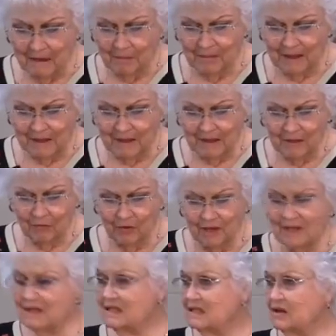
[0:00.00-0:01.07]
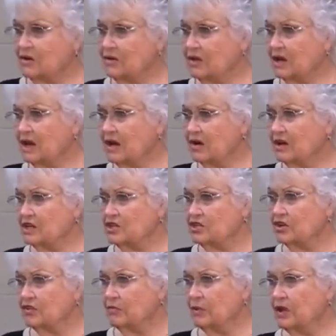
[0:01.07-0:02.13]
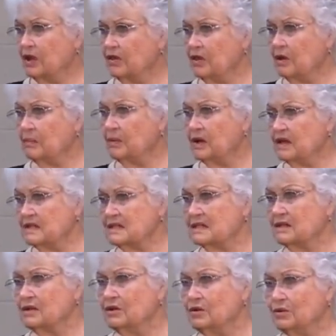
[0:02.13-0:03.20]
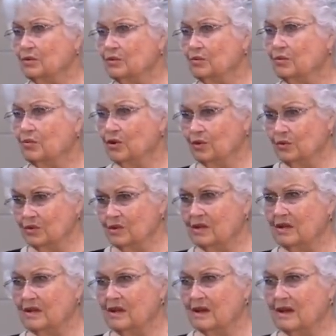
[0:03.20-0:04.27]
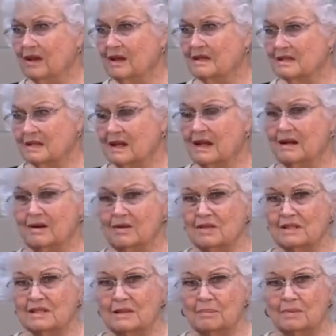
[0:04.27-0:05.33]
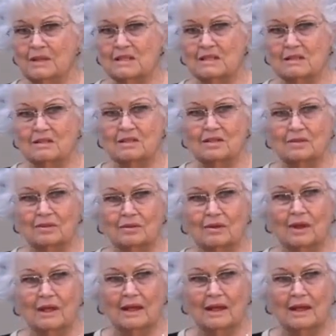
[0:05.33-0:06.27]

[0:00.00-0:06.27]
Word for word: But if we consider the character of Paul the Apostle, who wrote his letter, this epistle to